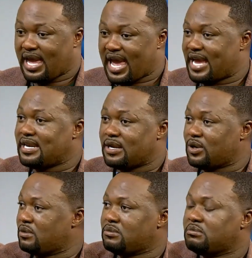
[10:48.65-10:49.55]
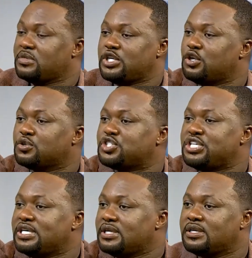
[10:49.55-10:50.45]
and
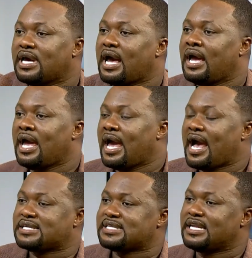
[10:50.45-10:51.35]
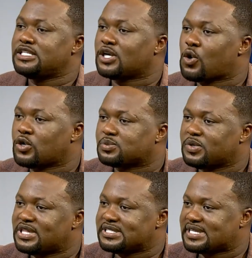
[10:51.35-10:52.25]
she has an intercourse
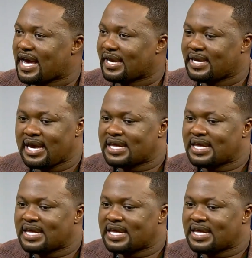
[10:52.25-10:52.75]
with this guy.